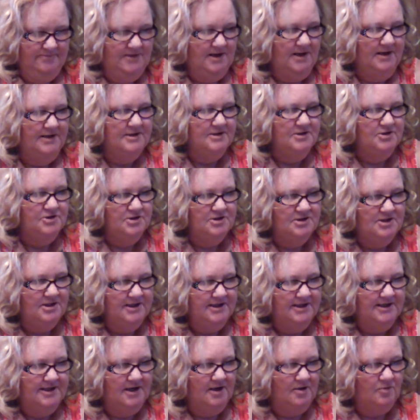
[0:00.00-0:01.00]
I can just
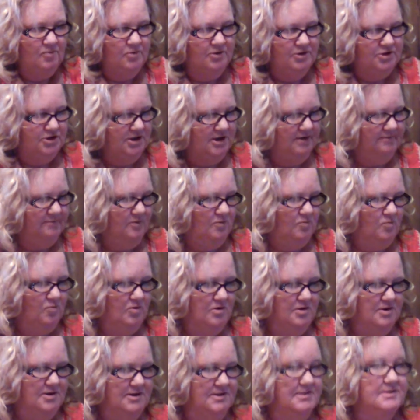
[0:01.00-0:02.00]
let out whichever
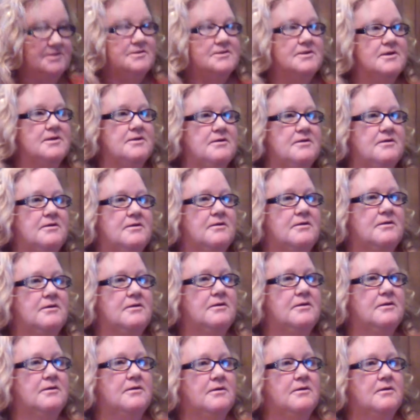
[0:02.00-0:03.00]
ones
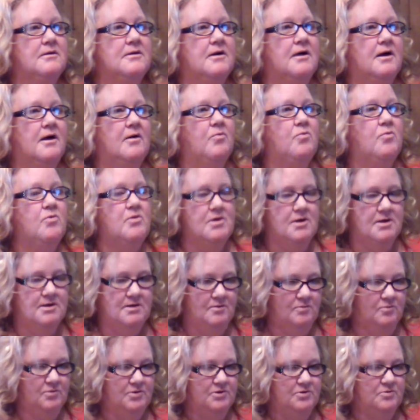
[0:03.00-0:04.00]
I
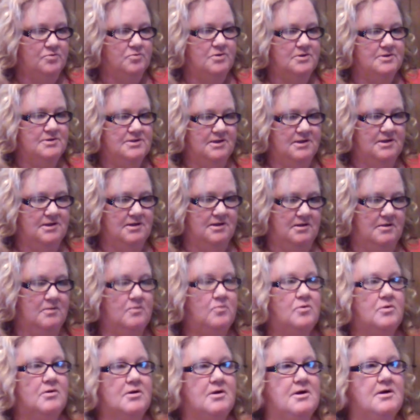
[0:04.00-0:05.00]
want, which once
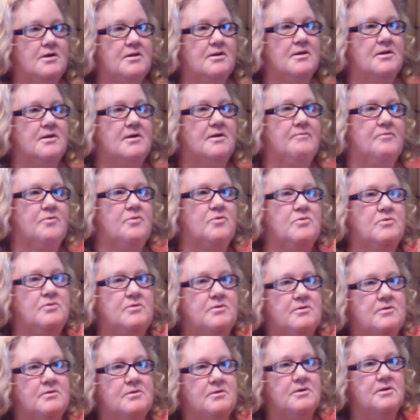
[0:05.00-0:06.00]
again, we're not level
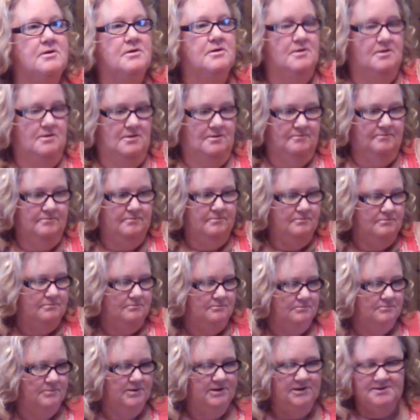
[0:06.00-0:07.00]

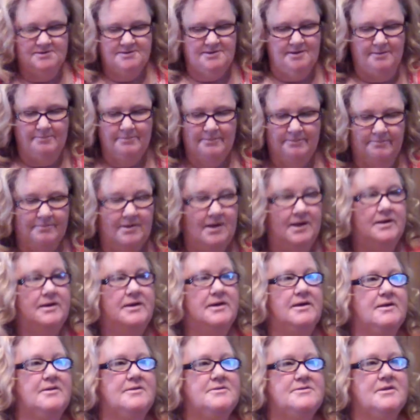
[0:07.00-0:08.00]
because I'm, my
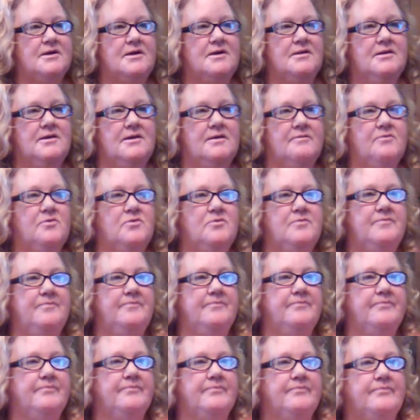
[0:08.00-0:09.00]
head's not level.
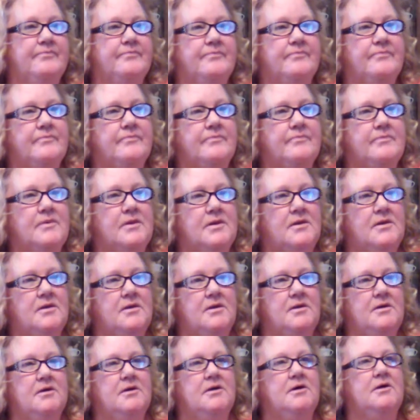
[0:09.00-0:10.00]

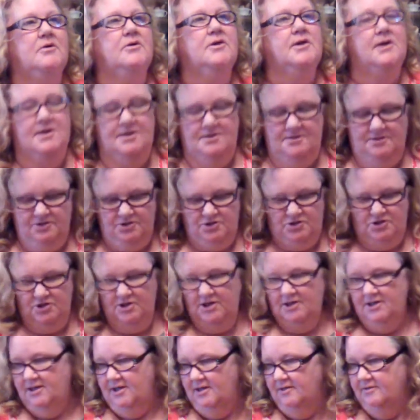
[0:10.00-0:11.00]
Okay, let's
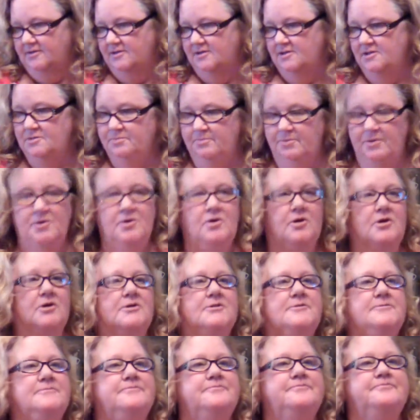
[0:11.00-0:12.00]
check out this
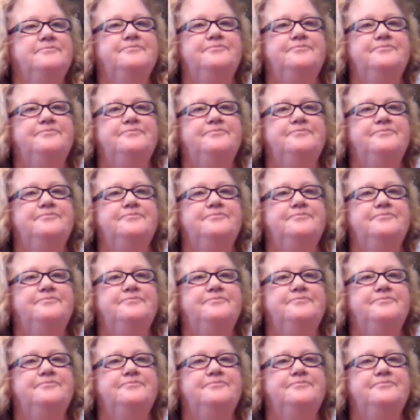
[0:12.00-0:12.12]
part.